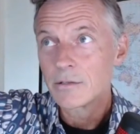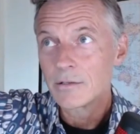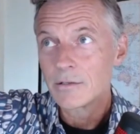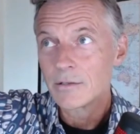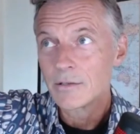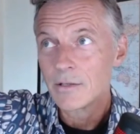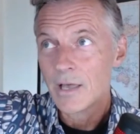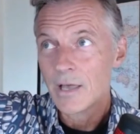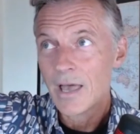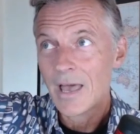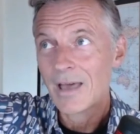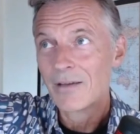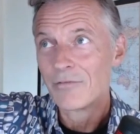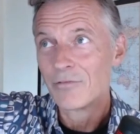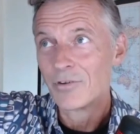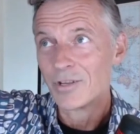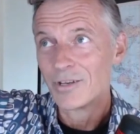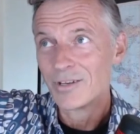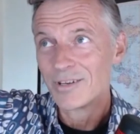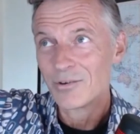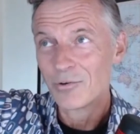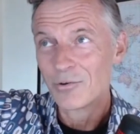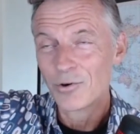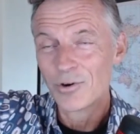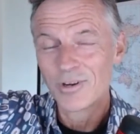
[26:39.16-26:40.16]

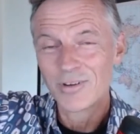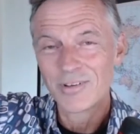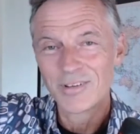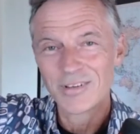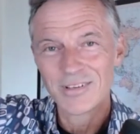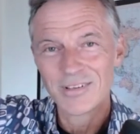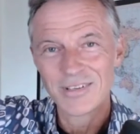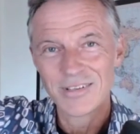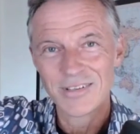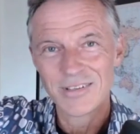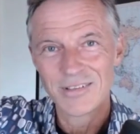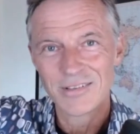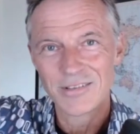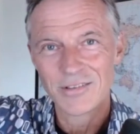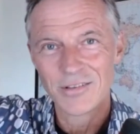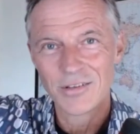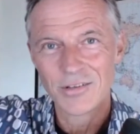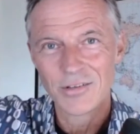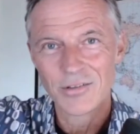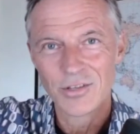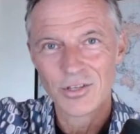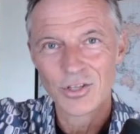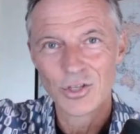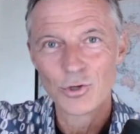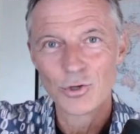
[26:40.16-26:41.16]
heaven or
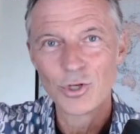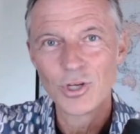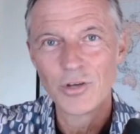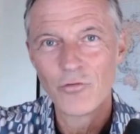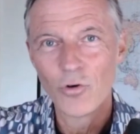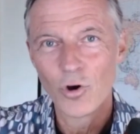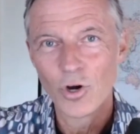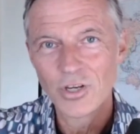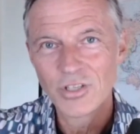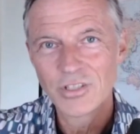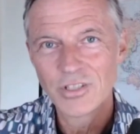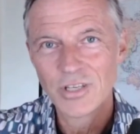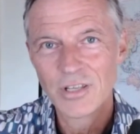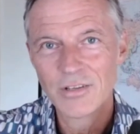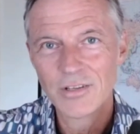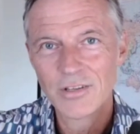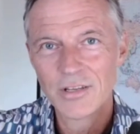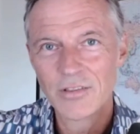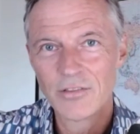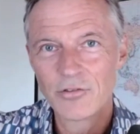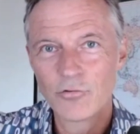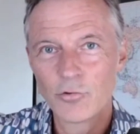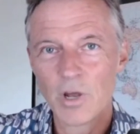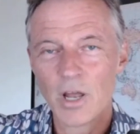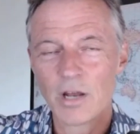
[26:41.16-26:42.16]
the universe
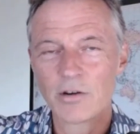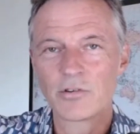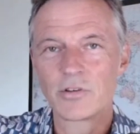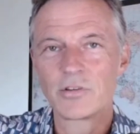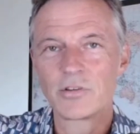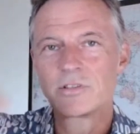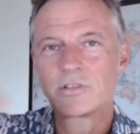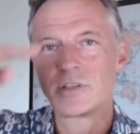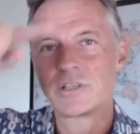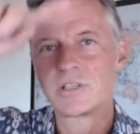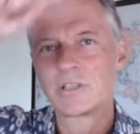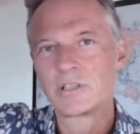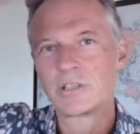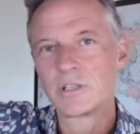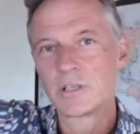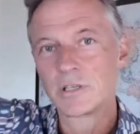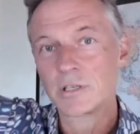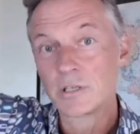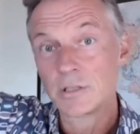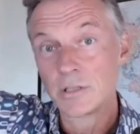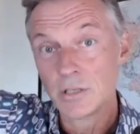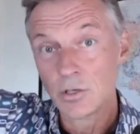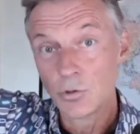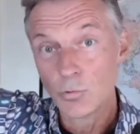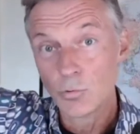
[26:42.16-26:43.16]
in 360
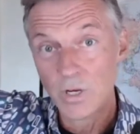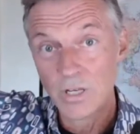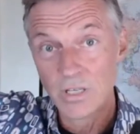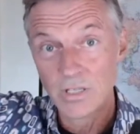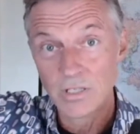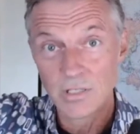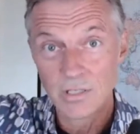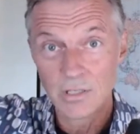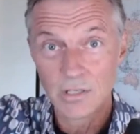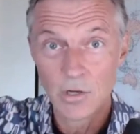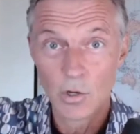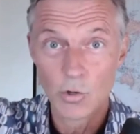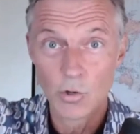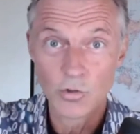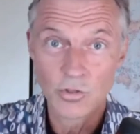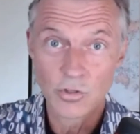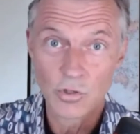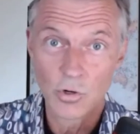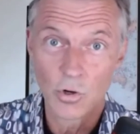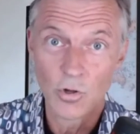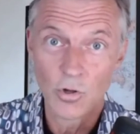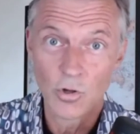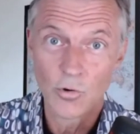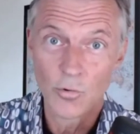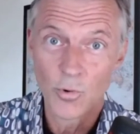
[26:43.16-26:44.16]
degrees. It goes
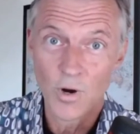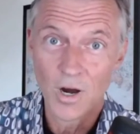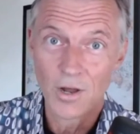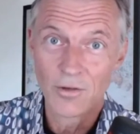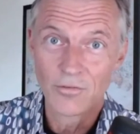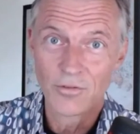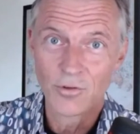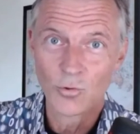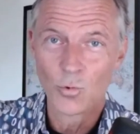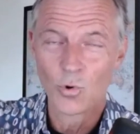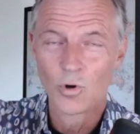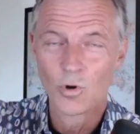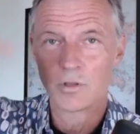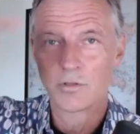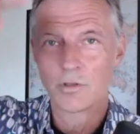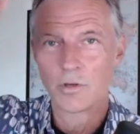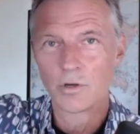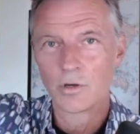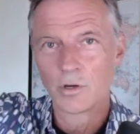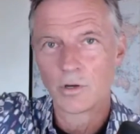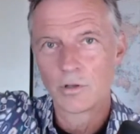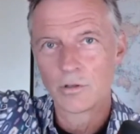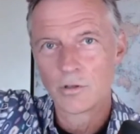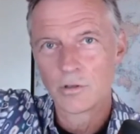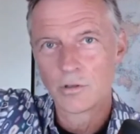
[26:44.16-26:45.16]
all around
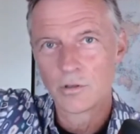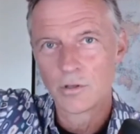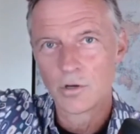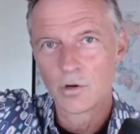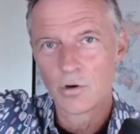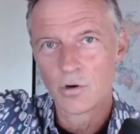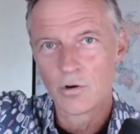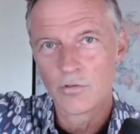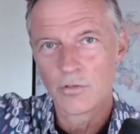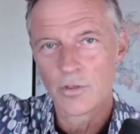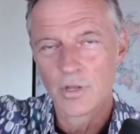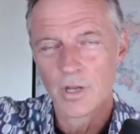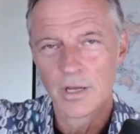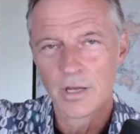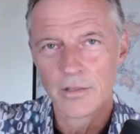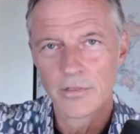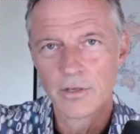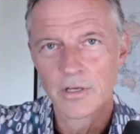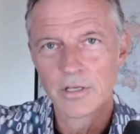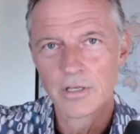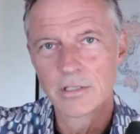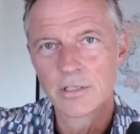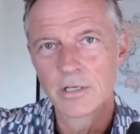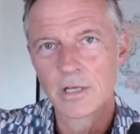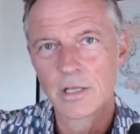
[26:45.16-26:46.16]
the earth like
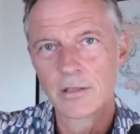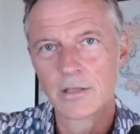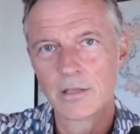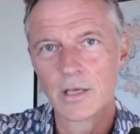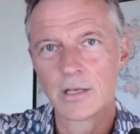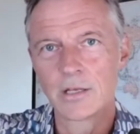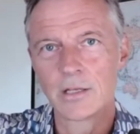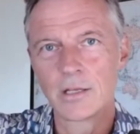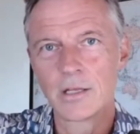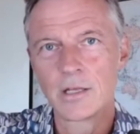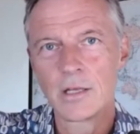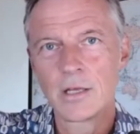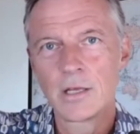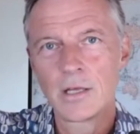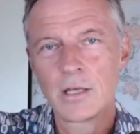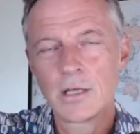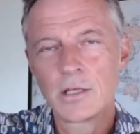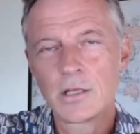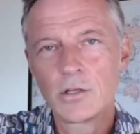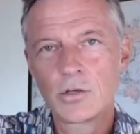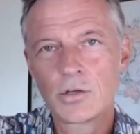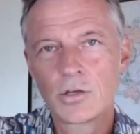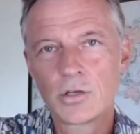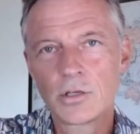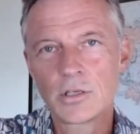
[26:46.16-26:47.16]
this, and then
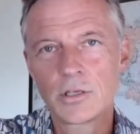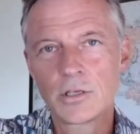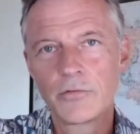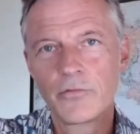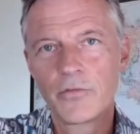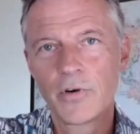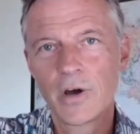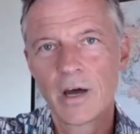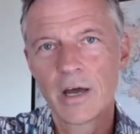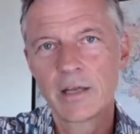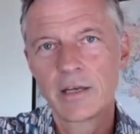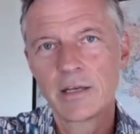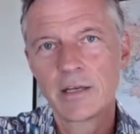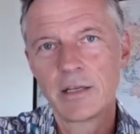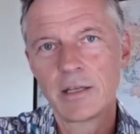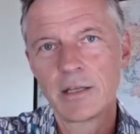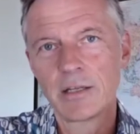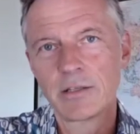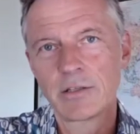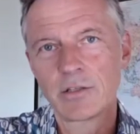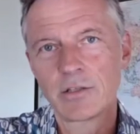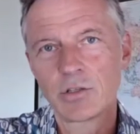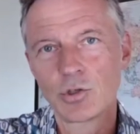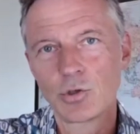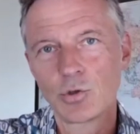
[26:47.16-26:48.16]
you can divide it
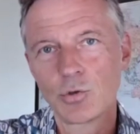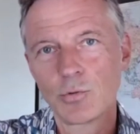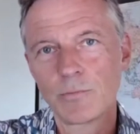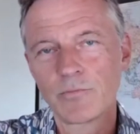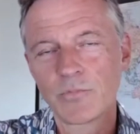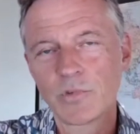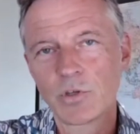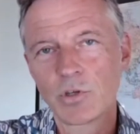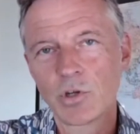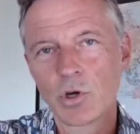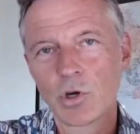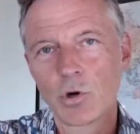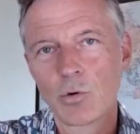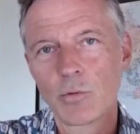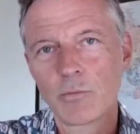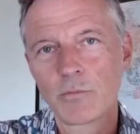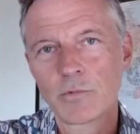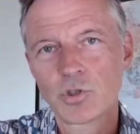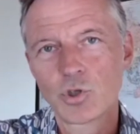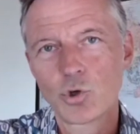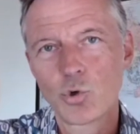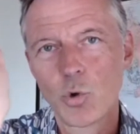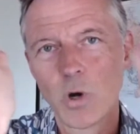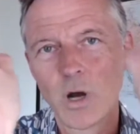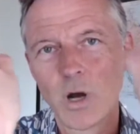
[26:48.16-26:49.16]
into
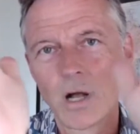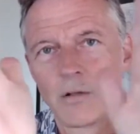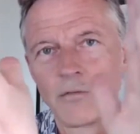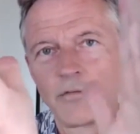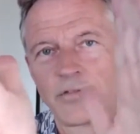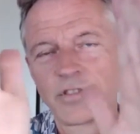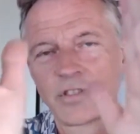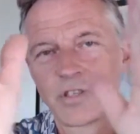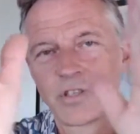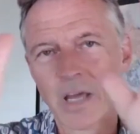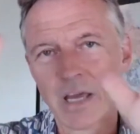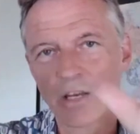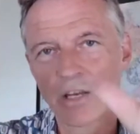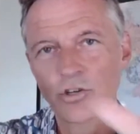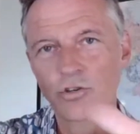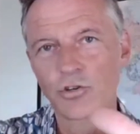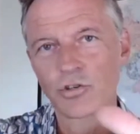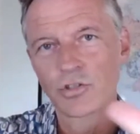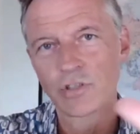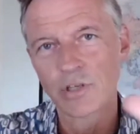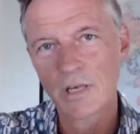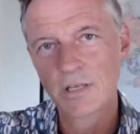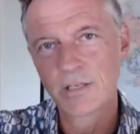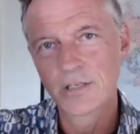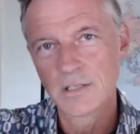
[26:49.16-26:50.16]
12
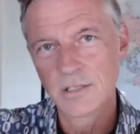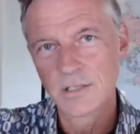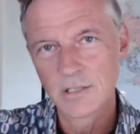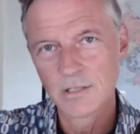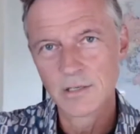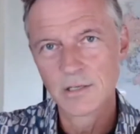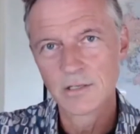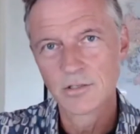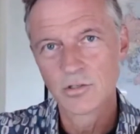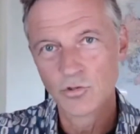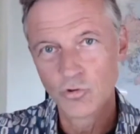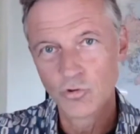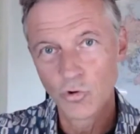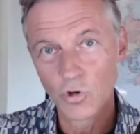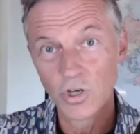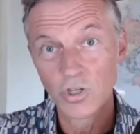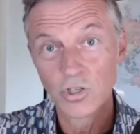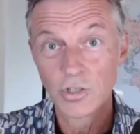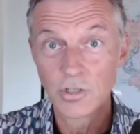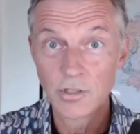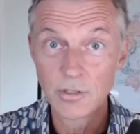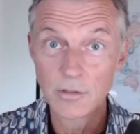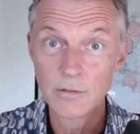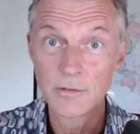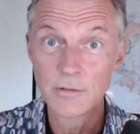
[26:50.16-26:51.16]
sectors, as
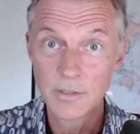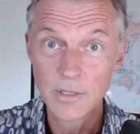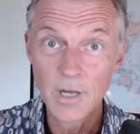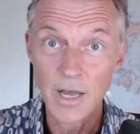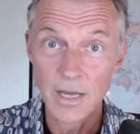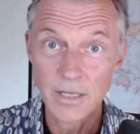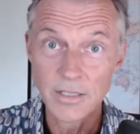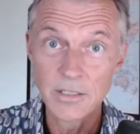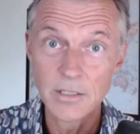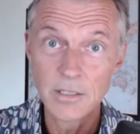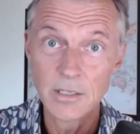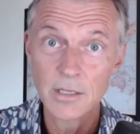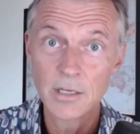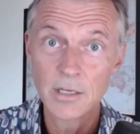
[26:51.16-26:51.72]
astrology does.